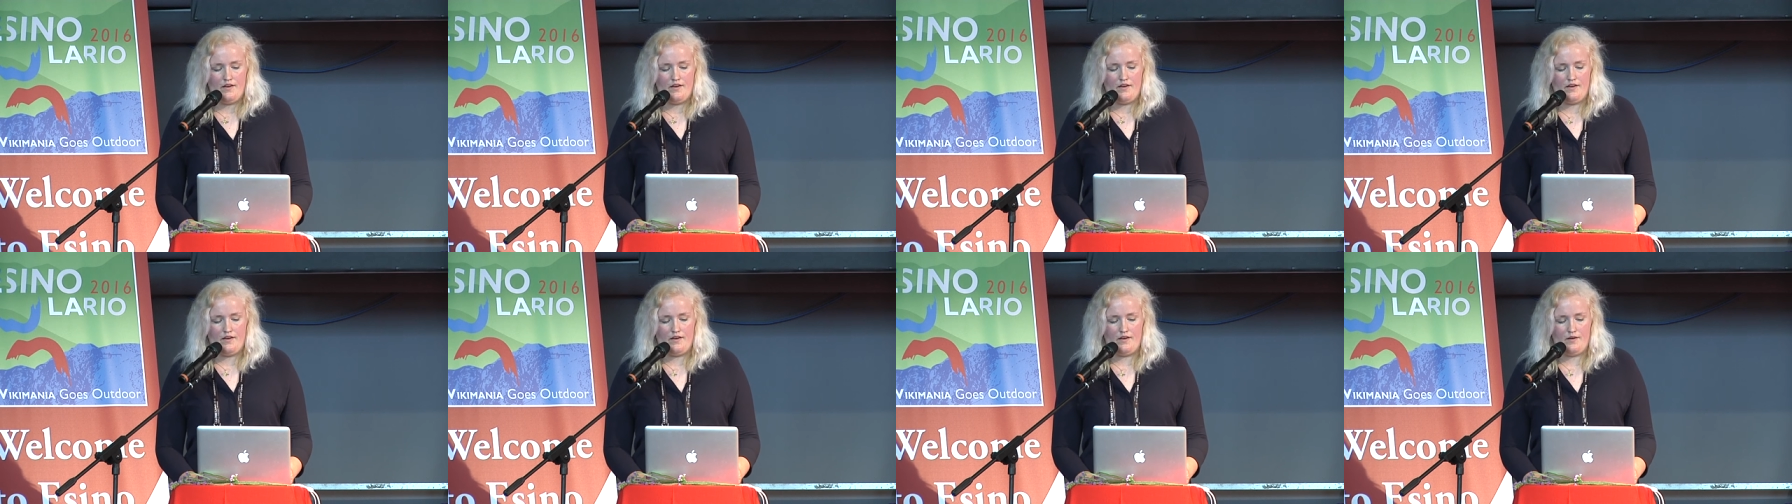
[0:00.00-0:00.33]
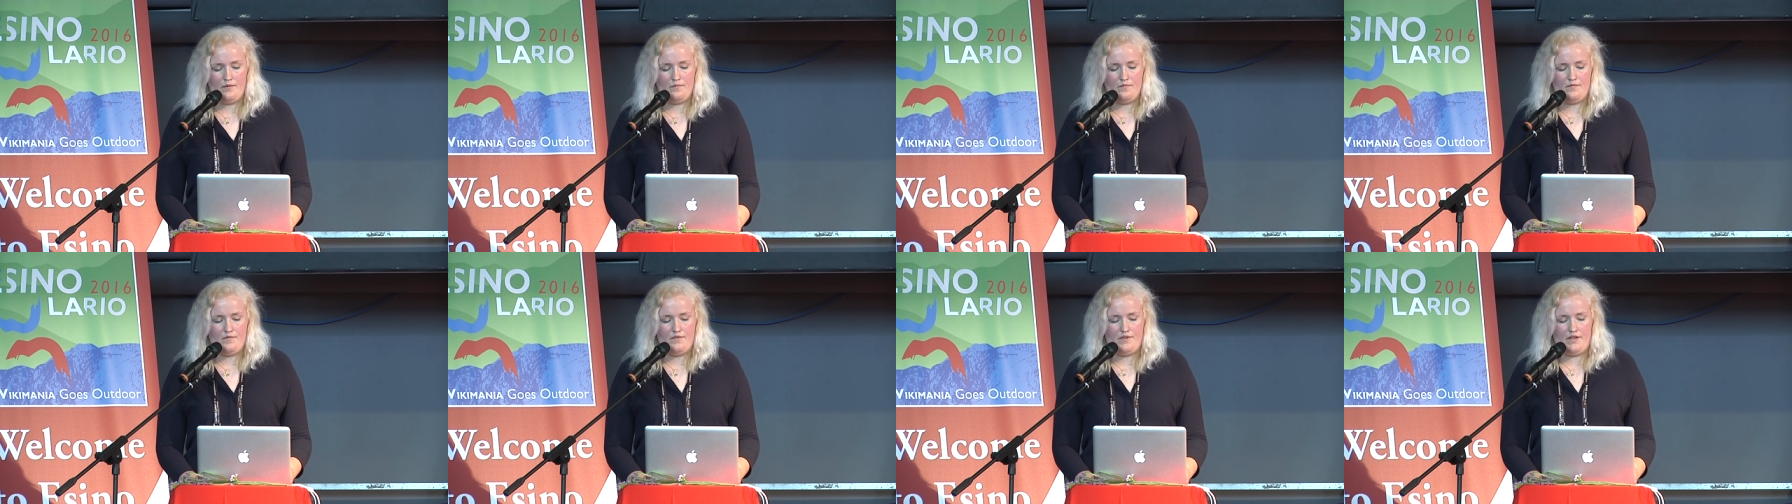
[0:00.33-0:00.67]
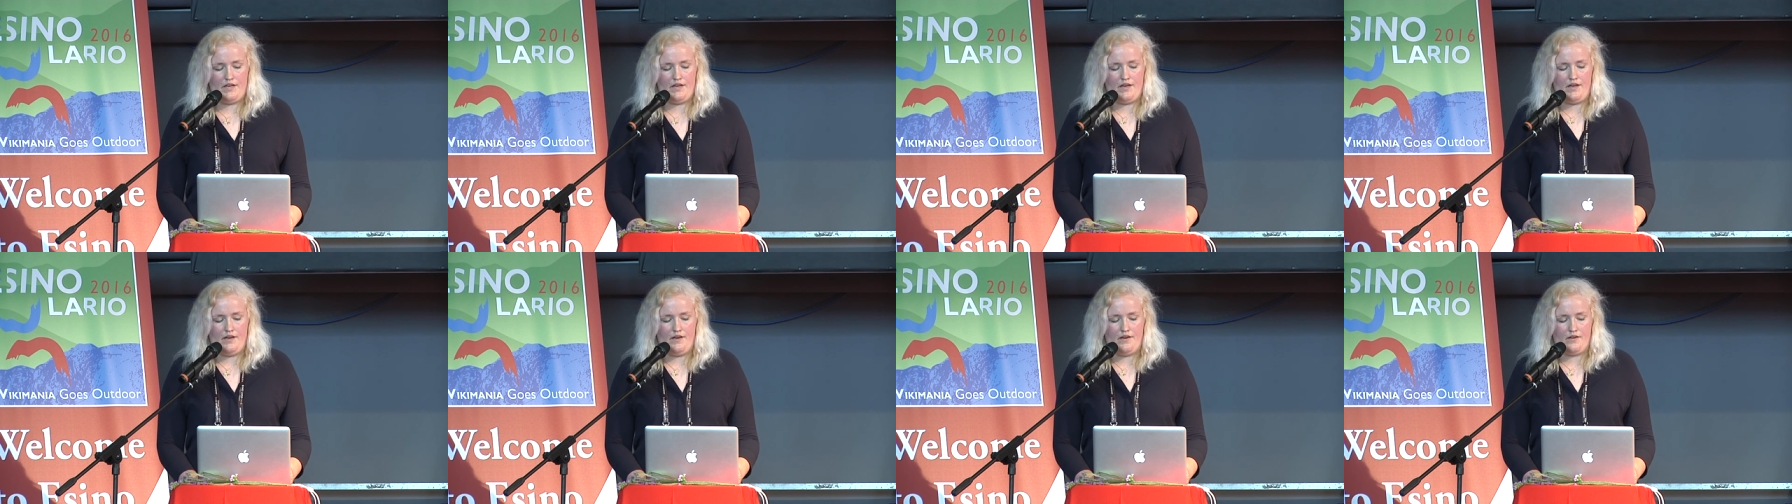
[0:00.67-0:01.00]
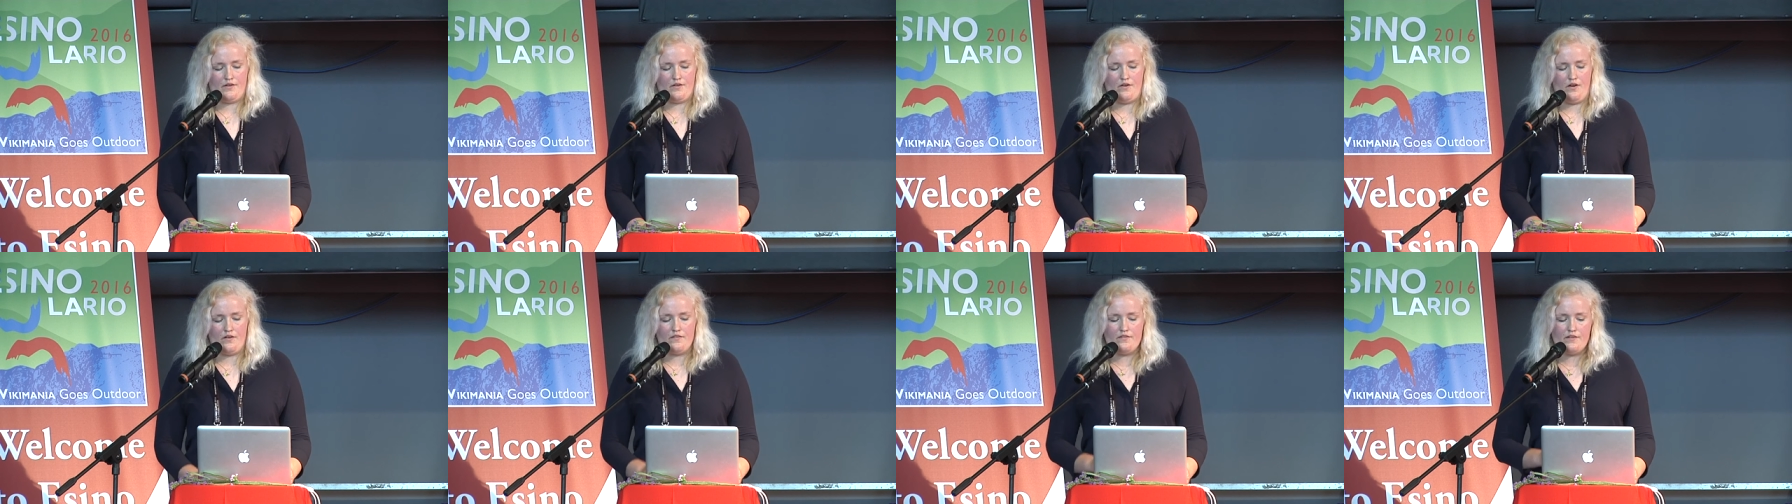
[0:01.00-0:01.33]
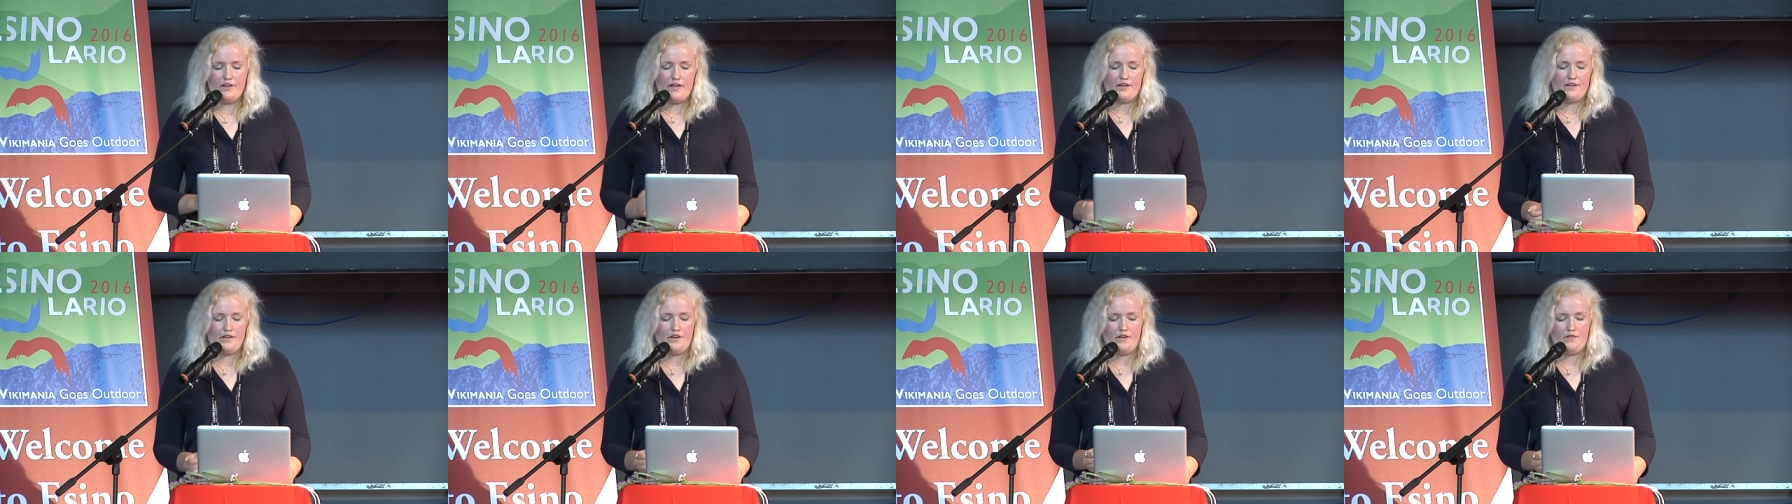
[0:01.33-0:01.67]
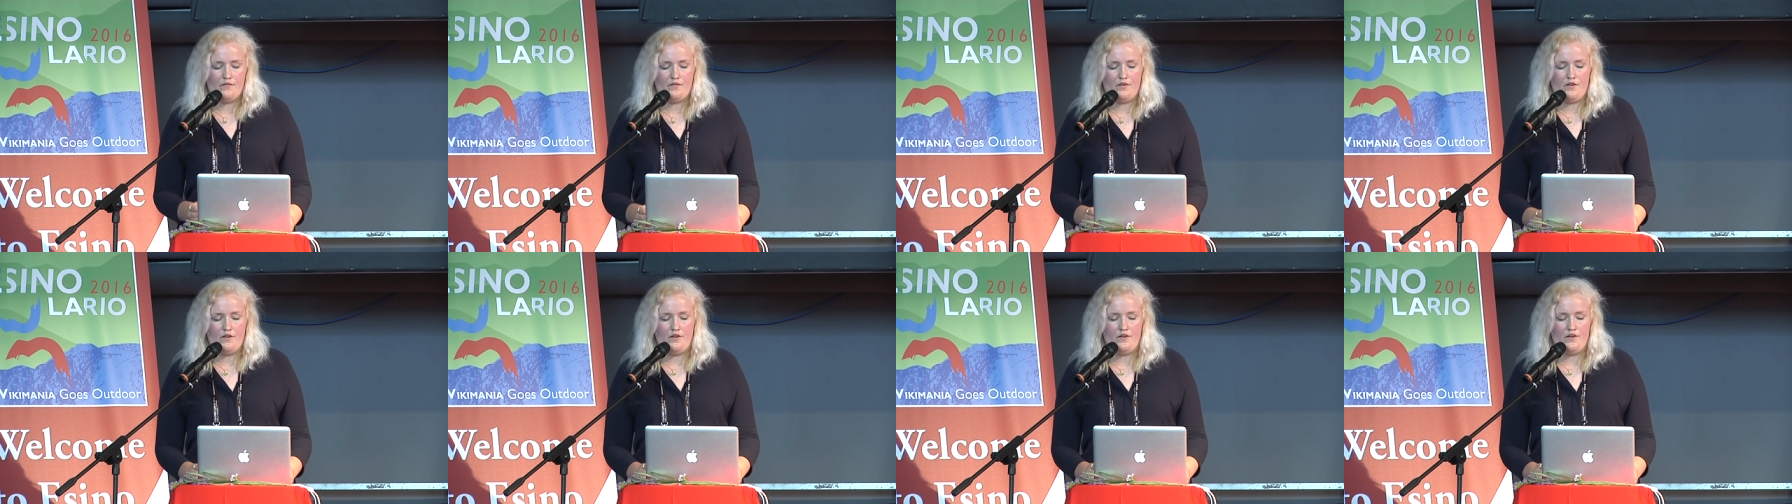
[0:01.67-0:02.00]
They're conflict
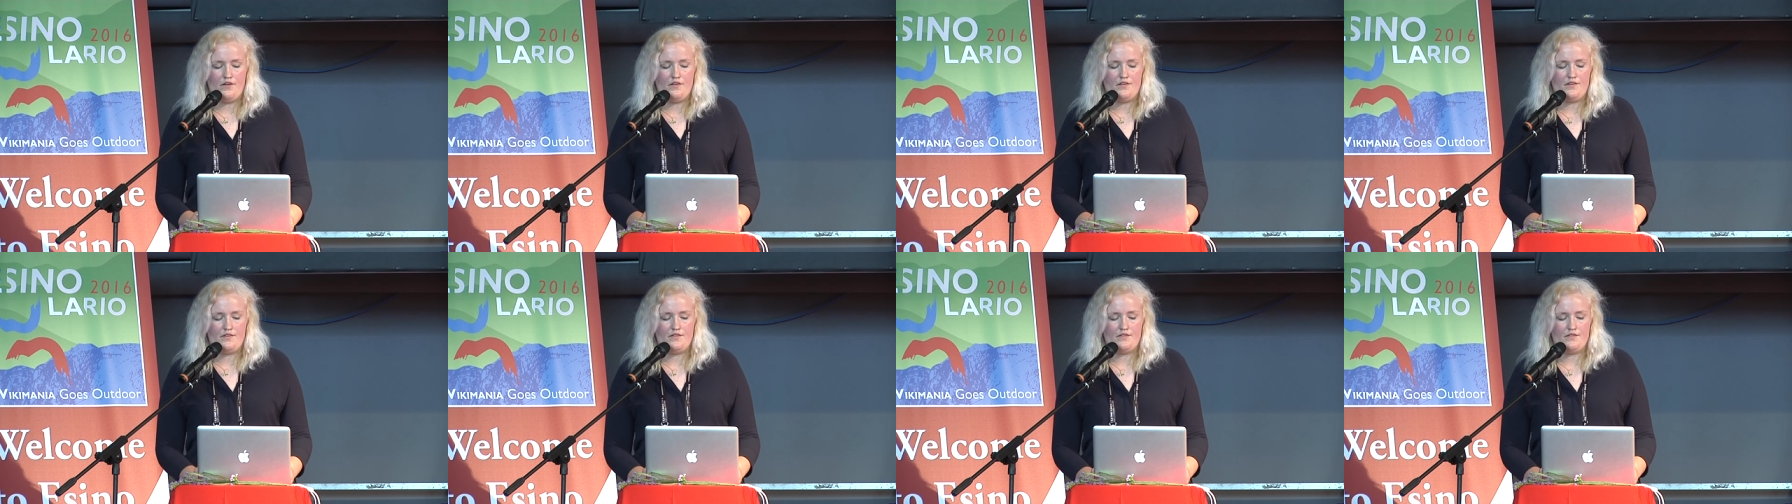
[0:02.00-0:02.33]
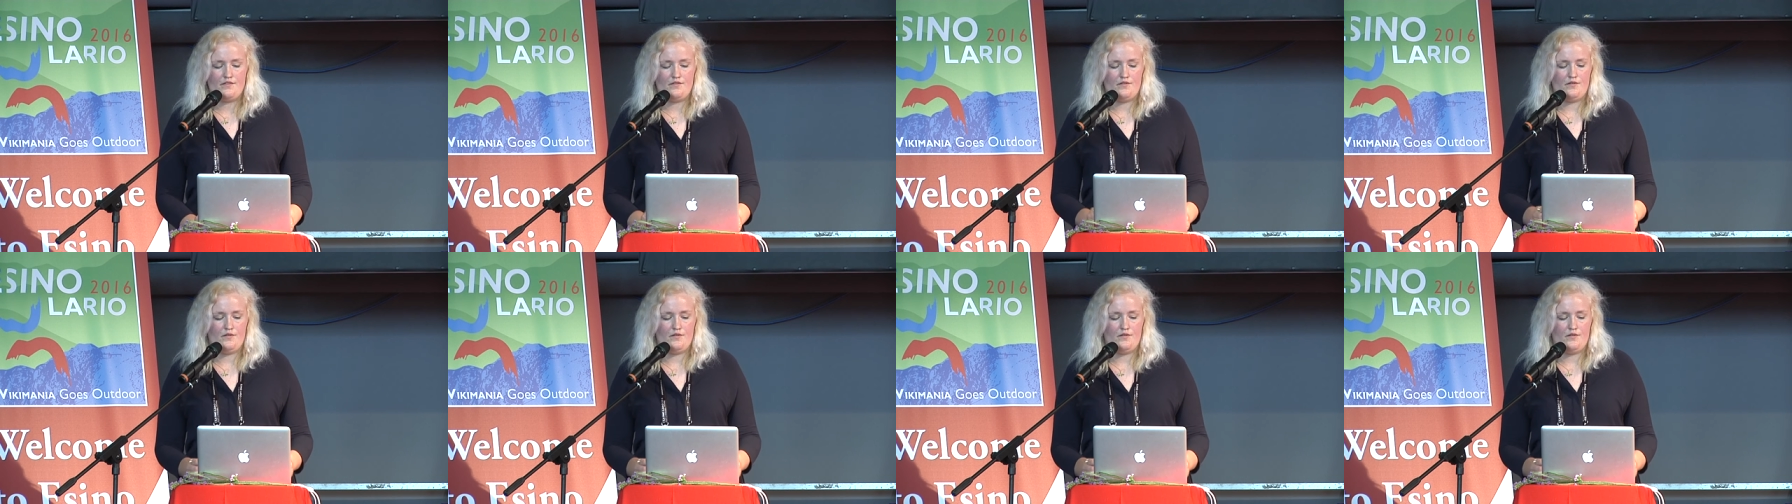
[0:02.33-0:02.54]
averse